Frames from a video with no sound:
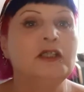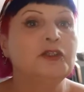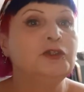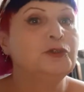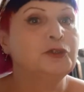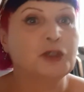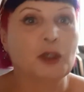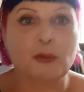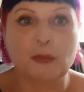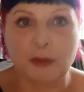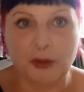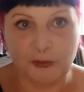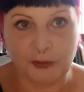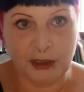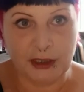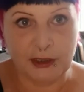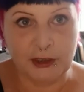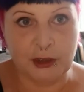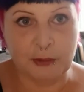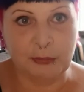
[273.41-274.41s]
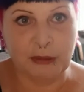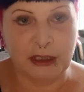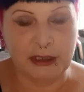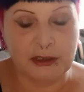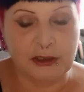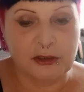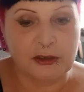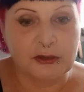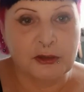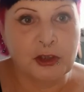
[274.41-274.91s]
You don't want that in your
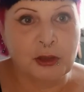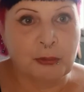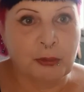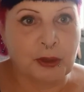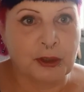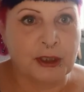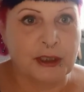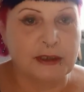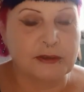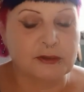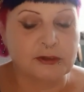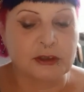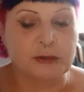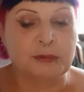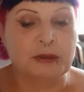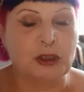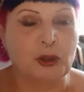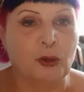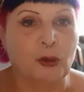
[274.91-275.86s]
bake. You want it to be